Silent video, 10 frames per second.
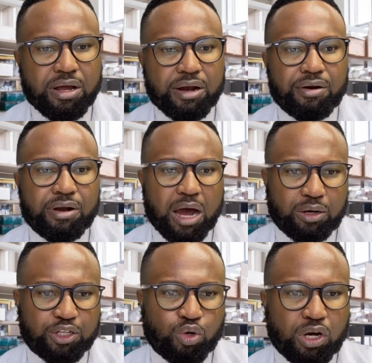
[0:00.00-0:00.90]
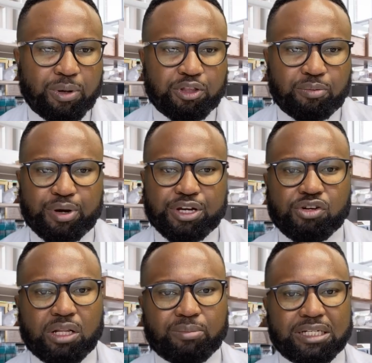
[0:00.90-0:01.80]
Now, let's talk about the
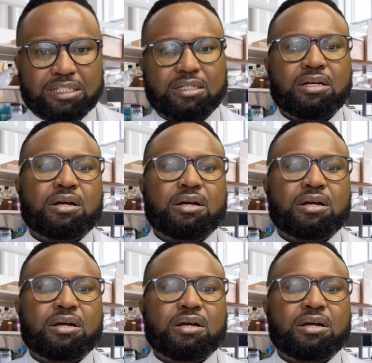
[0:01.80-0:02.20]
pretrial minute.